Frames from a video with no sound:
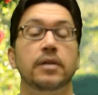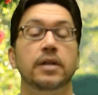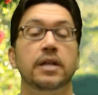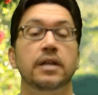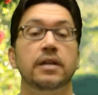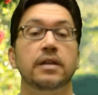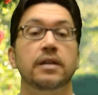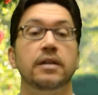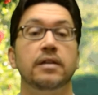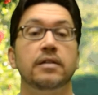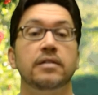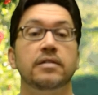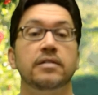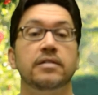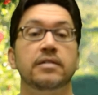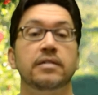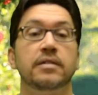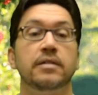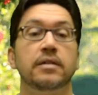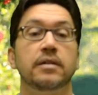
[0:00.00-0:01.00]
it
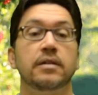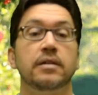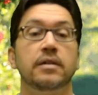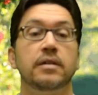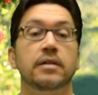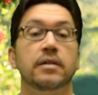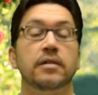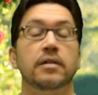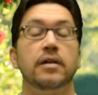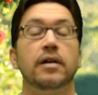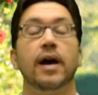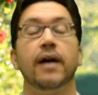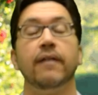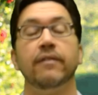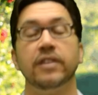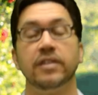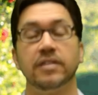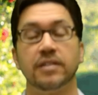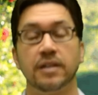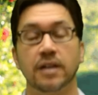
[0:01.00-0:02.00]
is
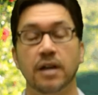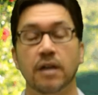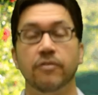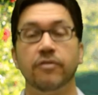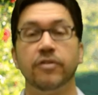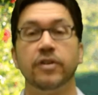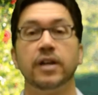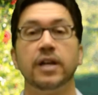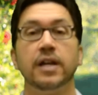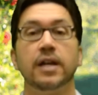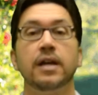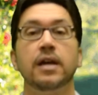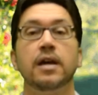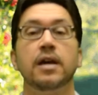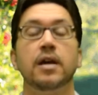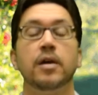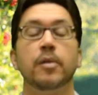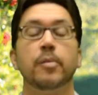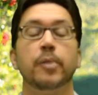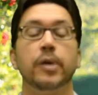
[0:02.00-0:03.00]
obviously comforting,
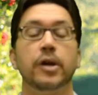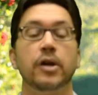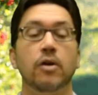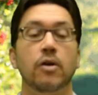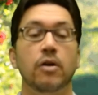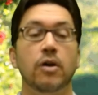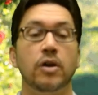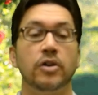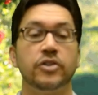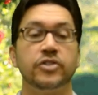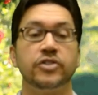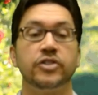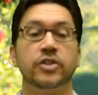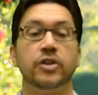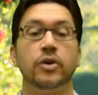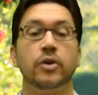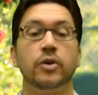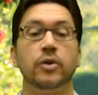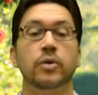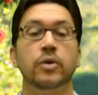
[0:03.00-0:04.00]
but
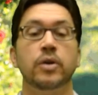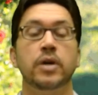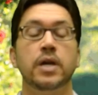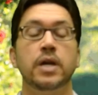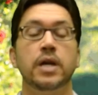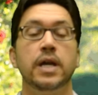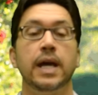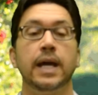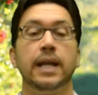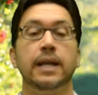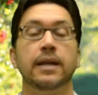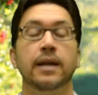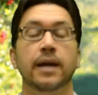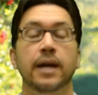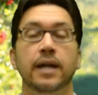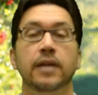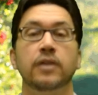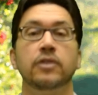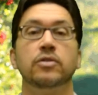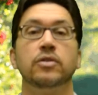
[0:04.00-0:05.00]
also at
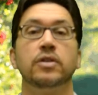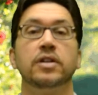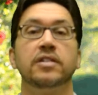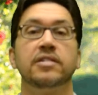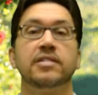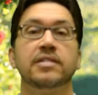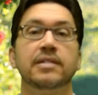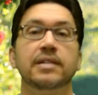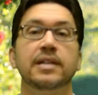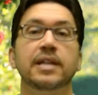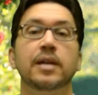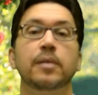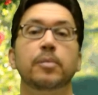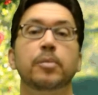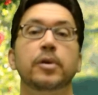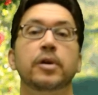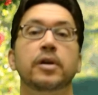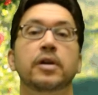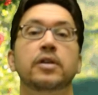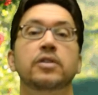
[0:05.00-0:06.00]
night during sleep,
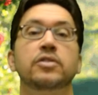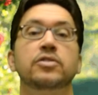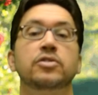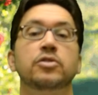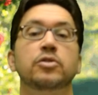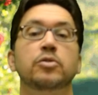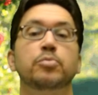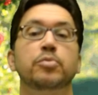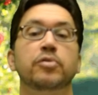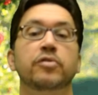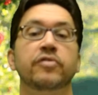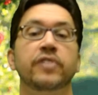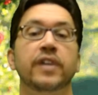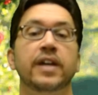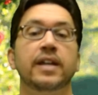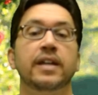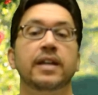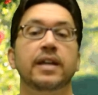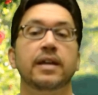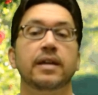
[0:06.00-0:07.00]
to
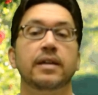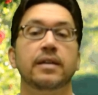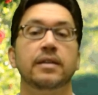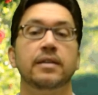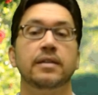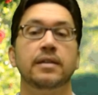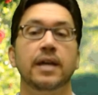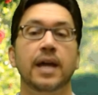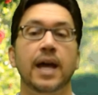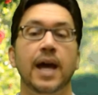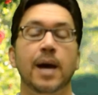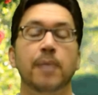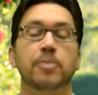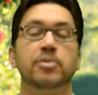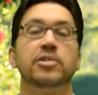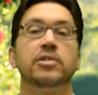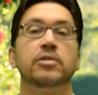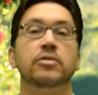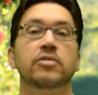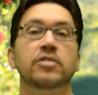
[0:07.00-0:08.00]
prevent the
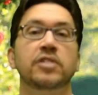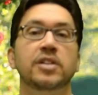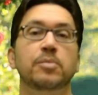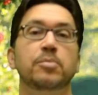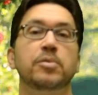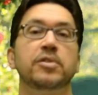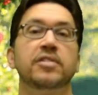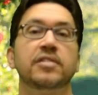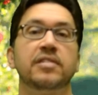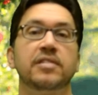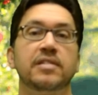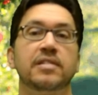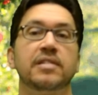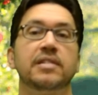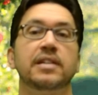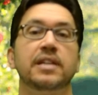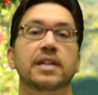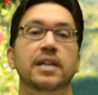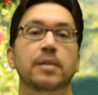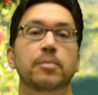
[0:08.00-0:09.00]
absolute deepest
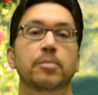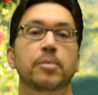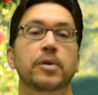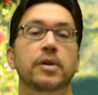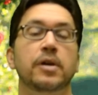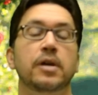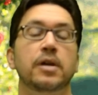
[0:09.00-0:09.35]
sleep.